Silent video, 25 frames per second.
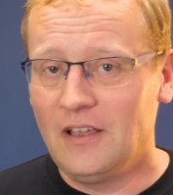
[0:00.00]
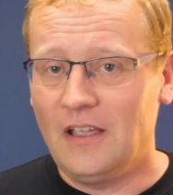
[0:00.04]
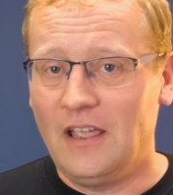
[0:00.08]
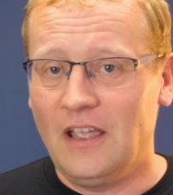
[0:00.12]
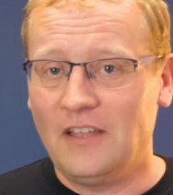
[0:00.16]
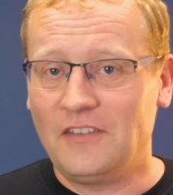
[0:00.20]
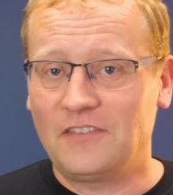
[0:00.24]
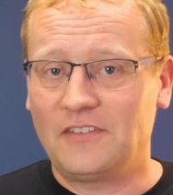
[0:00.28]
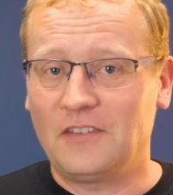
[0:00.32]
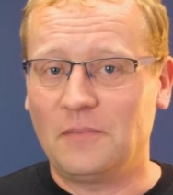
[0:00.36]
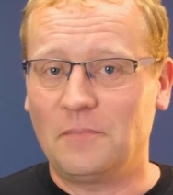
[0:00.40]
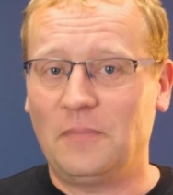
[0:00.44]

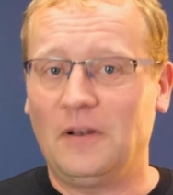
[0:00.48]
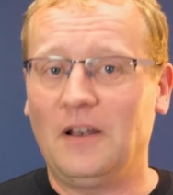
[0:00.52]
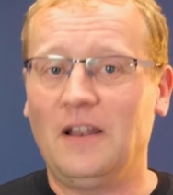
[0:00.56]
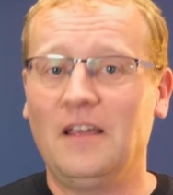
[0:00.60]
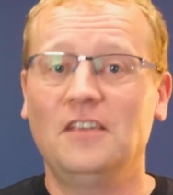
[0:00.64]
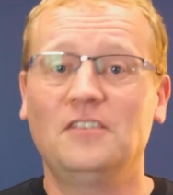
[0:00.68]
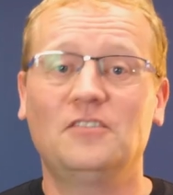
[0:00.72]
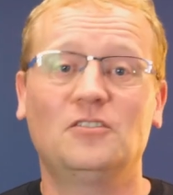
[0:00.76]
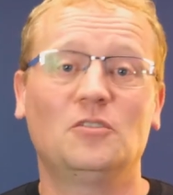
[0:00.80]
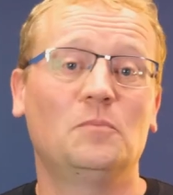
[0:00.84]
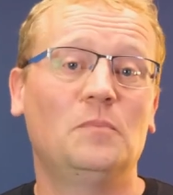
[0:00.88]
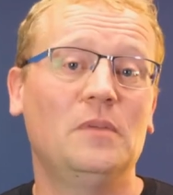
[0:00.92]
It's the
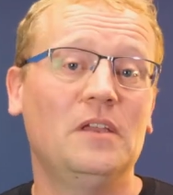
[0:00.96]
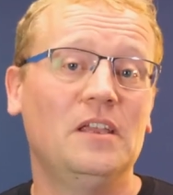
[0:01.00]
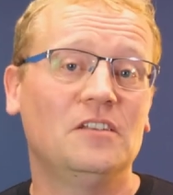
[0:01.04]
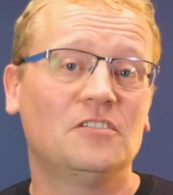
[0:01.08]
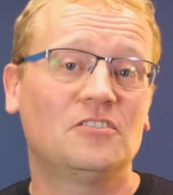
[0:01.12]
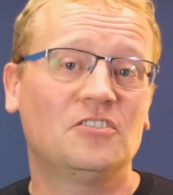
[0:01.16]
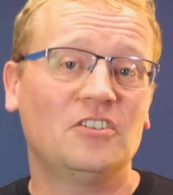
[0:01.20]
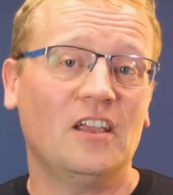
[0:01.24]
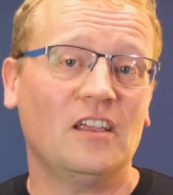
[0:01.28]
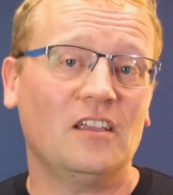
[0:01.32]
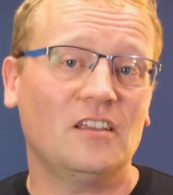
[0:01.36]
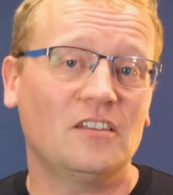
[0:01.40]
place to be in
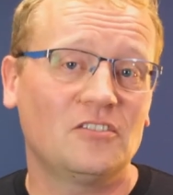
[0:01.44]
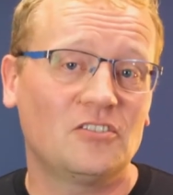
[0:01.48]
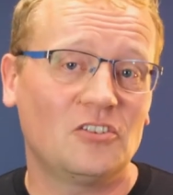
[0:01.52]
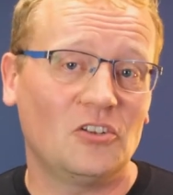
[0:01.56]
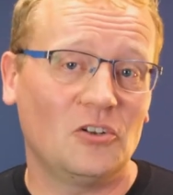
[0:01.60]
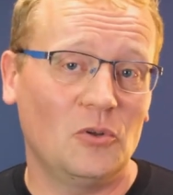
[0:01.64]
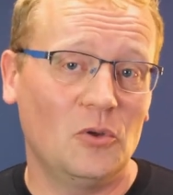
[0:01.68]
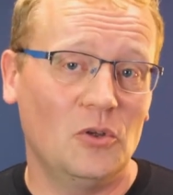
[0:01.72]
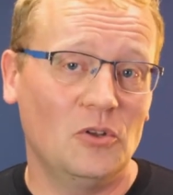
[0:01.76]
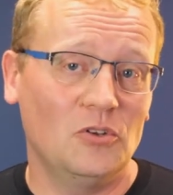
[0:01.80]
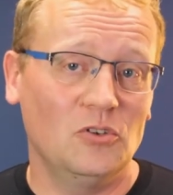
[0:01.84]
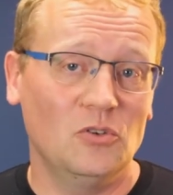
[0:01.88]
tech to
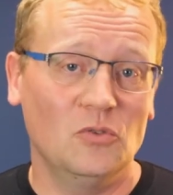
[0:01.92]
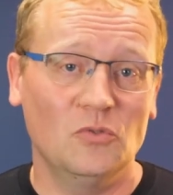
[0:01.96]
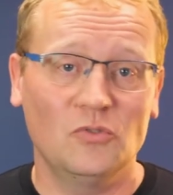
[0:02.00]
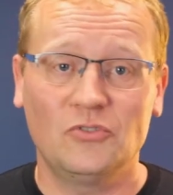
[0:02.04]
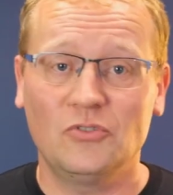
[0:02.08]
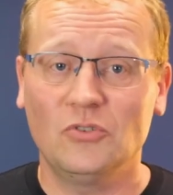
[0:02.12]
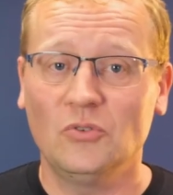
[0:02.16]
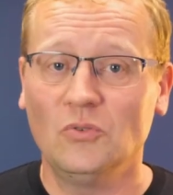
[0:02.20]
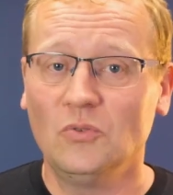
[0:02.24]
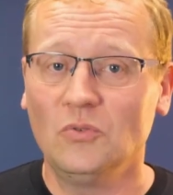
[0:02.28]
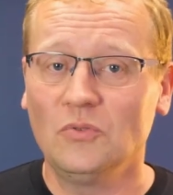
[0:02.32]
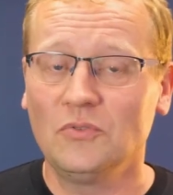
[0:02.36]
learn new
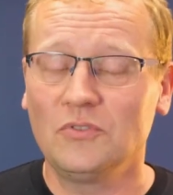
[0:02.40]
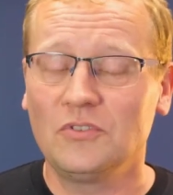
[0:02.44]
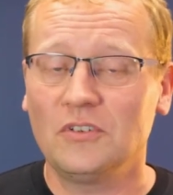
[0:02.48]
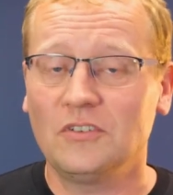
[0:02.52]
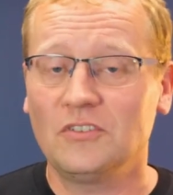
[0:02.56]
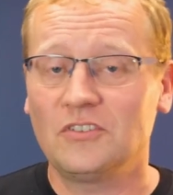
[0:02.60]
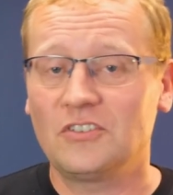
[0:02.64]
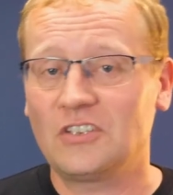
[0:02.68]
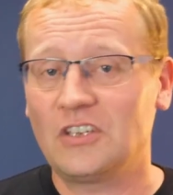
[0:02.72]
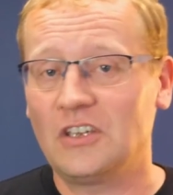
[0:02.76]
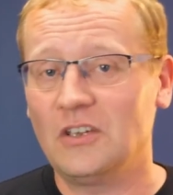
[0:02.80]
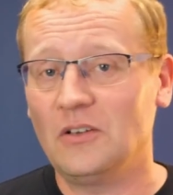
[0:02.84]
tools,
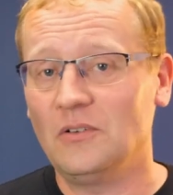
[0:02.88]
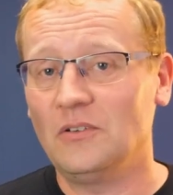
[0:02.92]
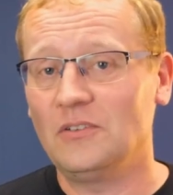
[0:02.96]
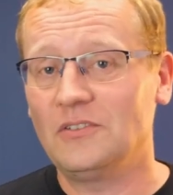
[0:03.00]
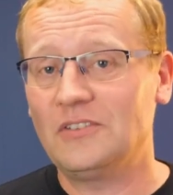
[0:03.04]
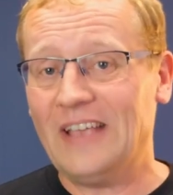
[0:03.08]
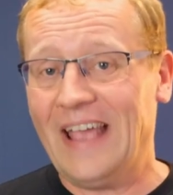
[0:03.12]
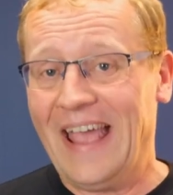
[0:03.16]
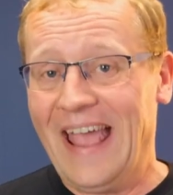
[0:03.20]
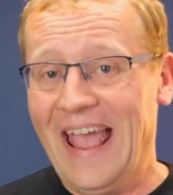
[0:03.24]
skills,